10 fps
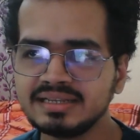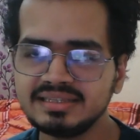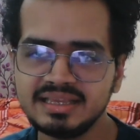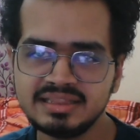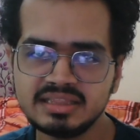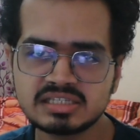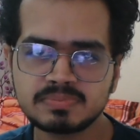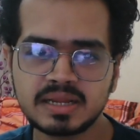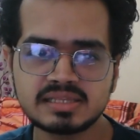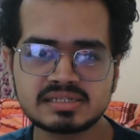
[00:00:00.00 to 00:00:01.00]
in this
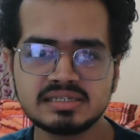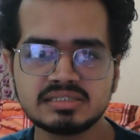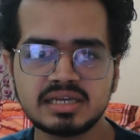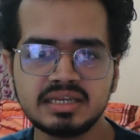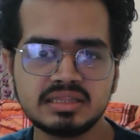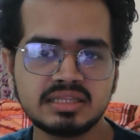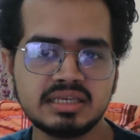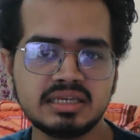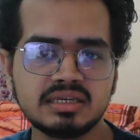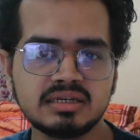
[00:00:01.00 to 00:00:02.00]
price range, I
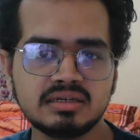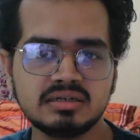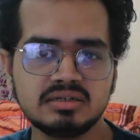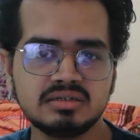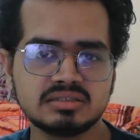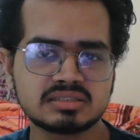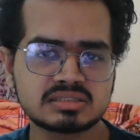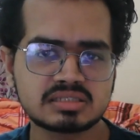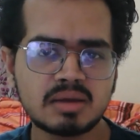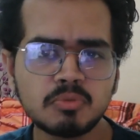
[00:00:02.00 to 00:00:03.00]
think
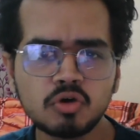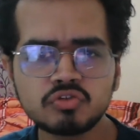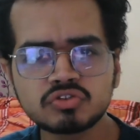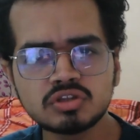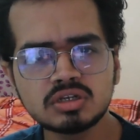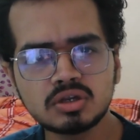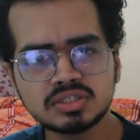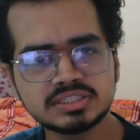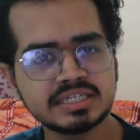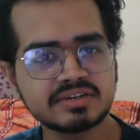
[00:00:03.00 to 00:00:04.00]
some of the
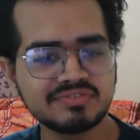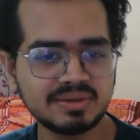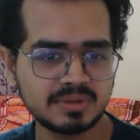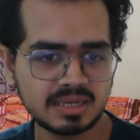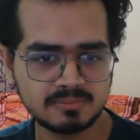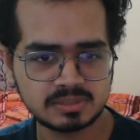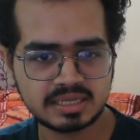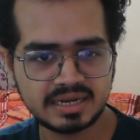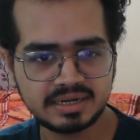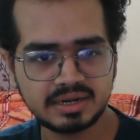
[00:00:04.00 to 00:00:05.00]
Logitech webcams
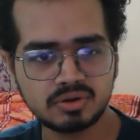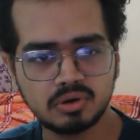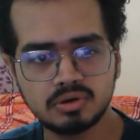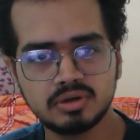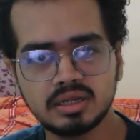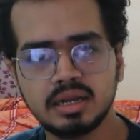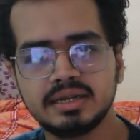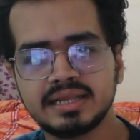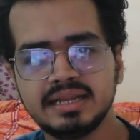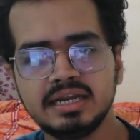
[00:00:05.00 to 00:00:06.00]
can record
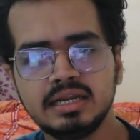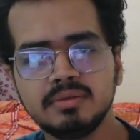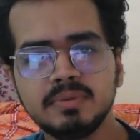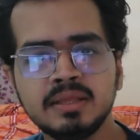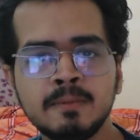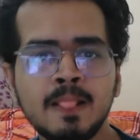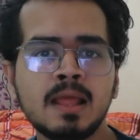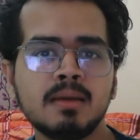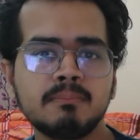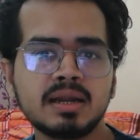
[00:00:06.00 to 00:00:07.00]
at 1080p,
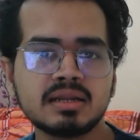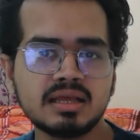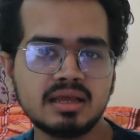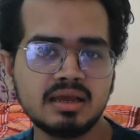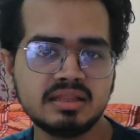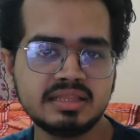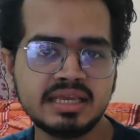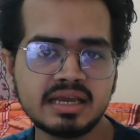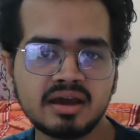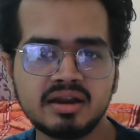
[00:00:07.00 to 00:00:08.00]
but they